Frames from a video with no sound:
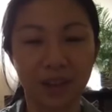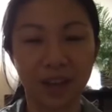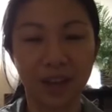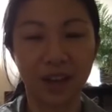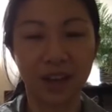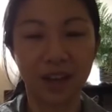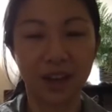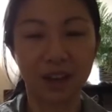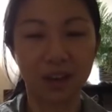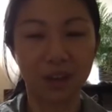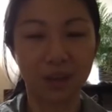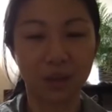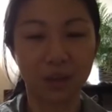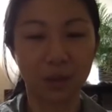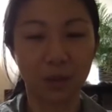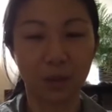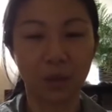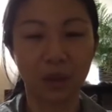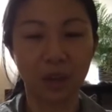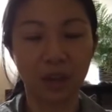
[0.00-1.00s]
Another
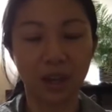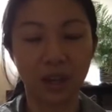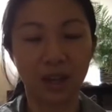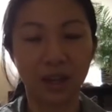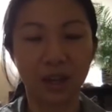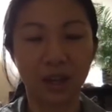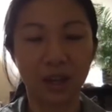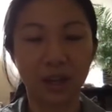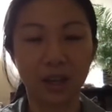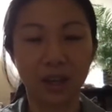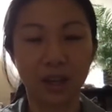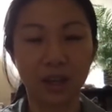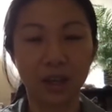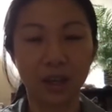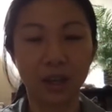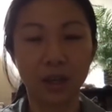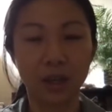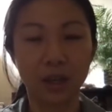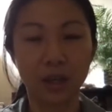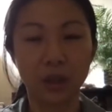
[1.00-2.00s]
3,
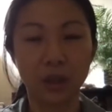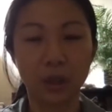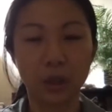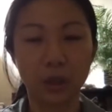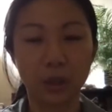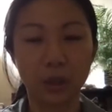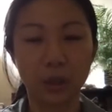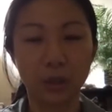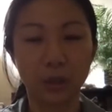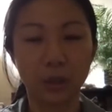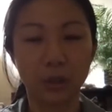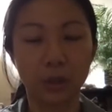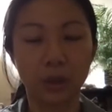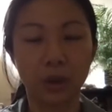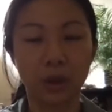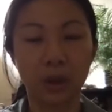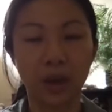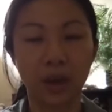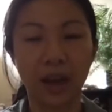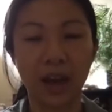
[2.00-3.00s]
2,
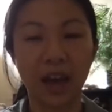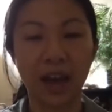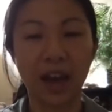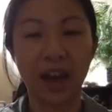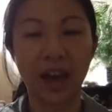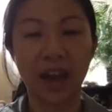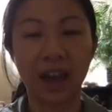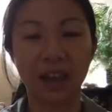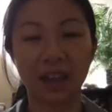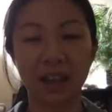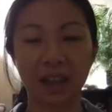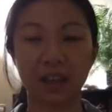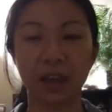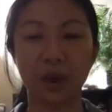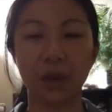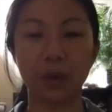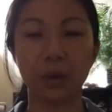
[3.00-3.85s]
and let go.